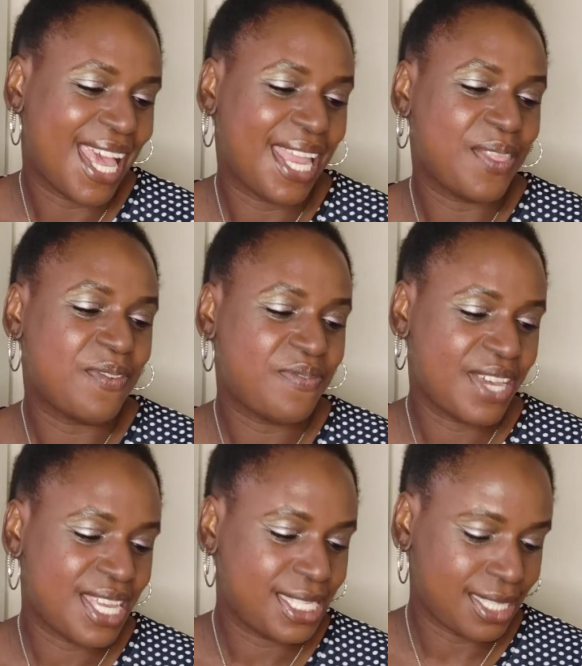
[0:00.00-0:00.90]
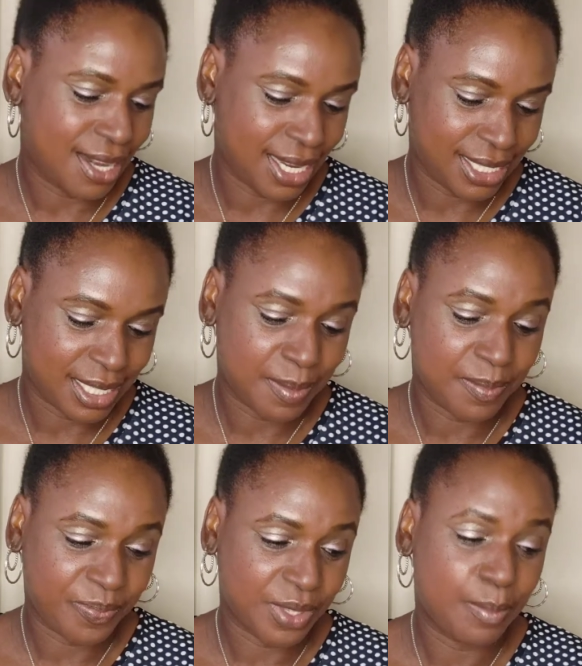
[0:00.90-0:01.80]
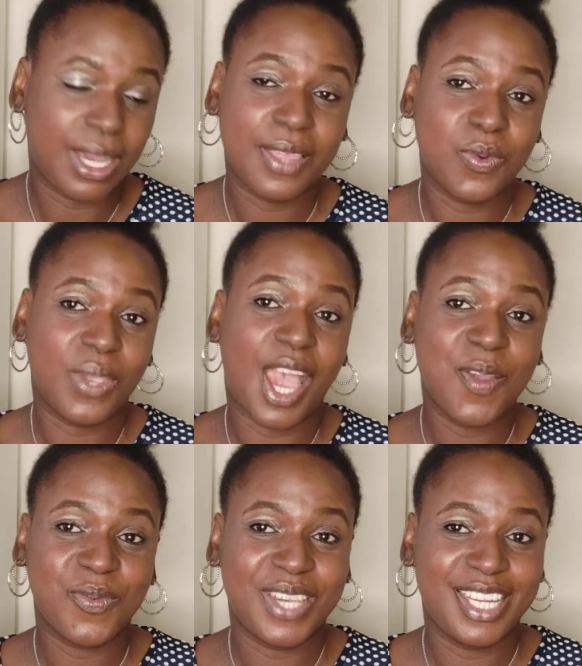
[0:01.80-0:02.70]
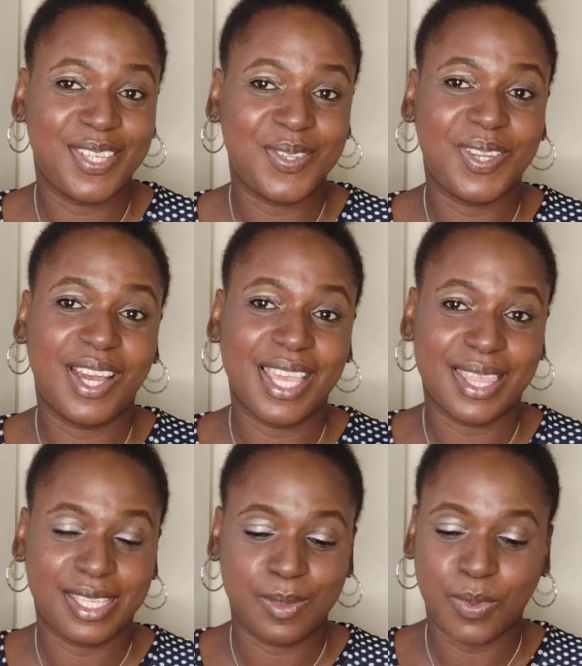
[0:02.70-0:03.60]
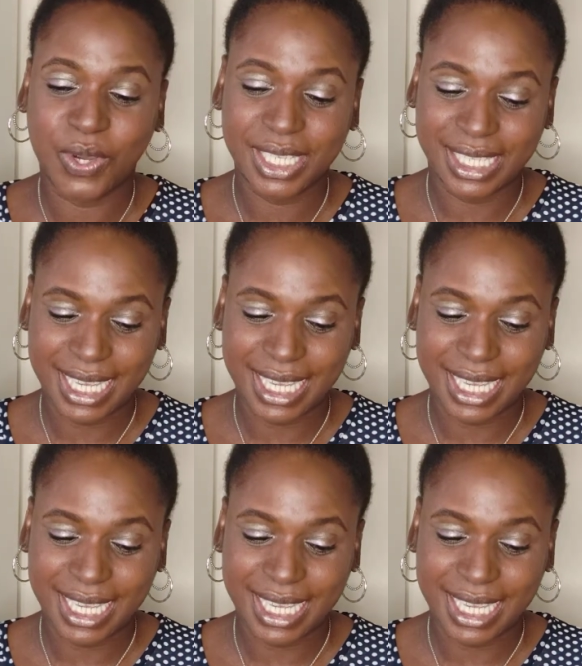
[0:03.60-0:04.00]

And the first item, by the way, I really do like this box,